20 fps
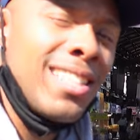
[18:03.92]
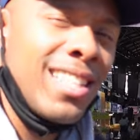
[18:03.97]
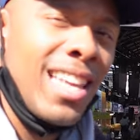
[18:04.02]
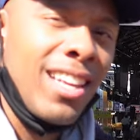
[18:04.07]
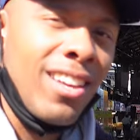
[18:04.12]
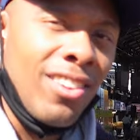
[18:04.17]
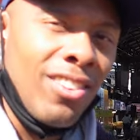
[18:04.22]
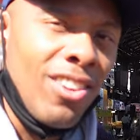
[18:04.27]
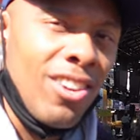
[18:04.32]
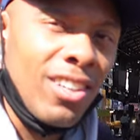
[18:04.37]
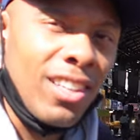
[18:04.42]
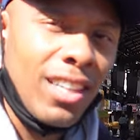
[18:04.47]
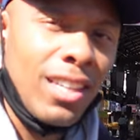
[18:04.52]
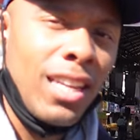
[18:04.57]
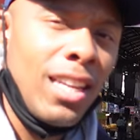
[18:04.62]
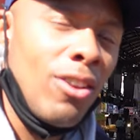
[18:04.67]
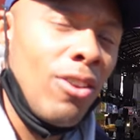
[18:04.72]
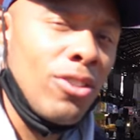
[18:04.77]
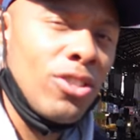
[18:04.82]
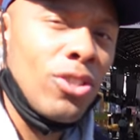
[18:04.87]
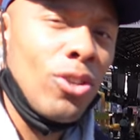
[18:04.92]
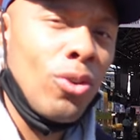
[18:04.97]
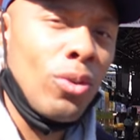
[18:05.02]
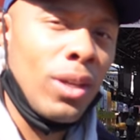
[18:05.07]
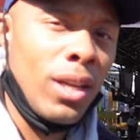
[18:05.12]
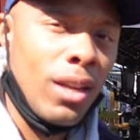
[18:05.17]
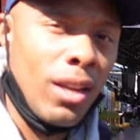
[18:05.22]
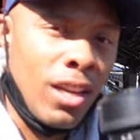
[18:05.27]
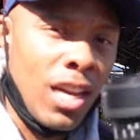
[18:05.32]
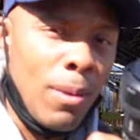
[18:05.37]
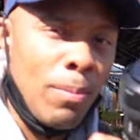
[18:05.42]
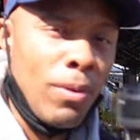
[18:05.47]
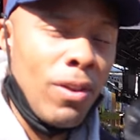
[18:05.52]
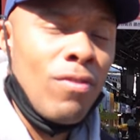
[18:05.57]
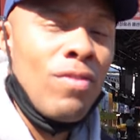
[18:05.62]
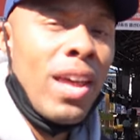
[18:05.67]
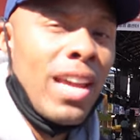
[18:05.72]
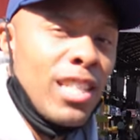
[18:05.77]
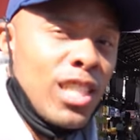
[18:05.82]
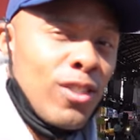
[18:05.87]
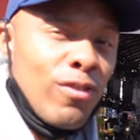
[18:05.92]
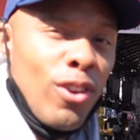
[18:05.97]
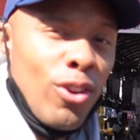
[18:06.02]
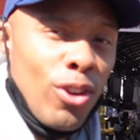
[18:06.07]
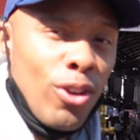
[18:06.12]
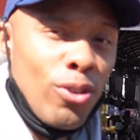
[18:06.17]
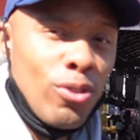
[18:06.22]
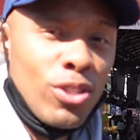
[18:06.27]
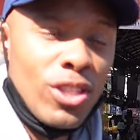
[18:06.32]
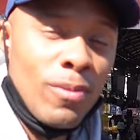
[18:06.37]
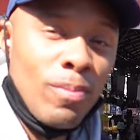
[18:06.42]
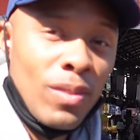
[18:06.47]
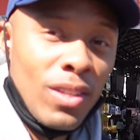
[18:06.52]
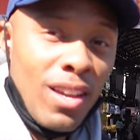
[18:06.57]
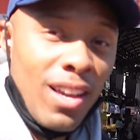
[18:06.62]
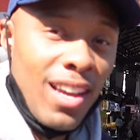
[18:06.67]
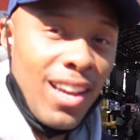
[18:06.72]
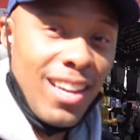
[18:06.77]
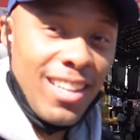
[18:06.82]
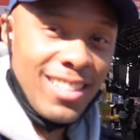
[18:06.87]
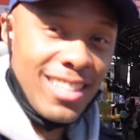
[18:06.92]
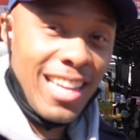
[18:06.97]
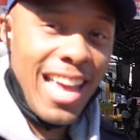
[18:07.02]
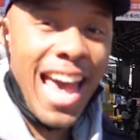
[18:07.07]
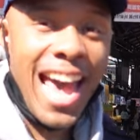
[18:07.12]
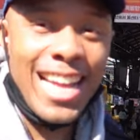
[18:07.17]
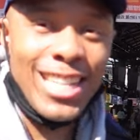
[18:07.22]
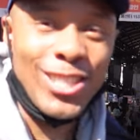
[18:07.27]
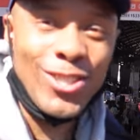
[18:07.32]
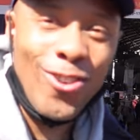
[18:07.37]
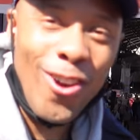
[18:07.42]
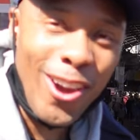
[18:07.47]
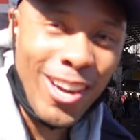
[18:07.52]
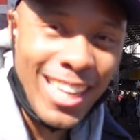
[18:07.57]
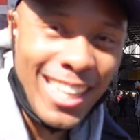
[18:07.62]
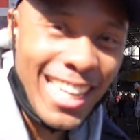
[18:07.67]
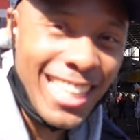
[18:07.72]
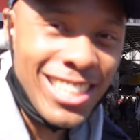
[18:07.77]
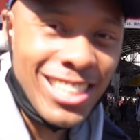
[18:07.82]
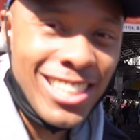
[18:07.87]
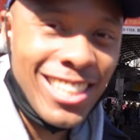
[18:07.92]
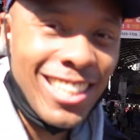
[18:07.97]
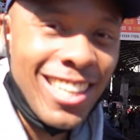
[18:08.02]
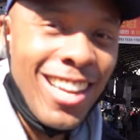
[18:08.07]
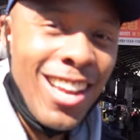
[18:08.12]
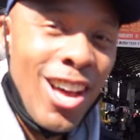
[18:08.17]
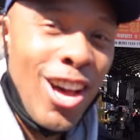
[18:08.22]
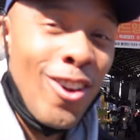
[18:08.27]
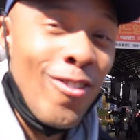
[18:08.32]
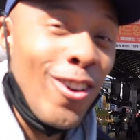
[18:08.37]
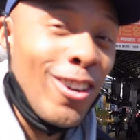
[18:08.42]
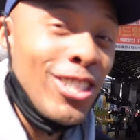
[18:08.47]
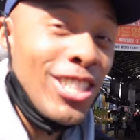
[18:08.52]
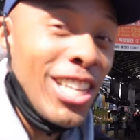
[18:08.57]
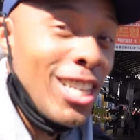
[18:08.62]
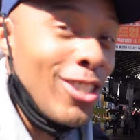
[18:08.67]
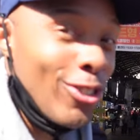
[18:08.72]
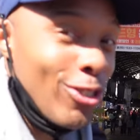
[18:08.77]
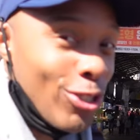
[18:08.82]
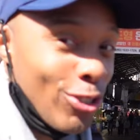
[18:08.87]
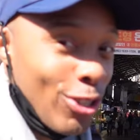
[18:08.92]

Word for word: and take a look and also get a couple of nice photos to add to our collection of our Jeju